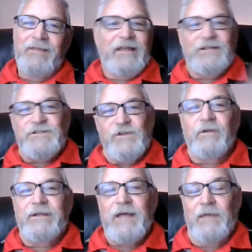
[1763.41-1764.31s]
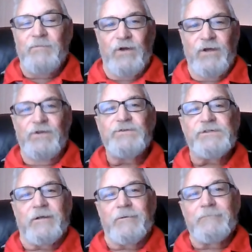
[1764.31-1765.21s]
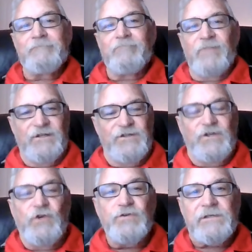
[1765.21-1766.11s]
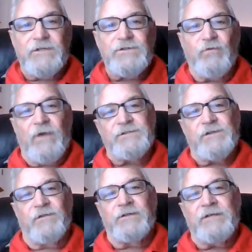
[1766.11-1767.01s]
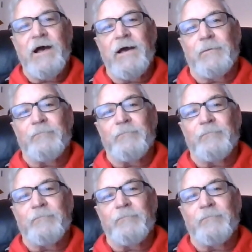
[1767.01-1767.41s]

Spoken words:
That's the only time you can use it. It's useless the rest of the time.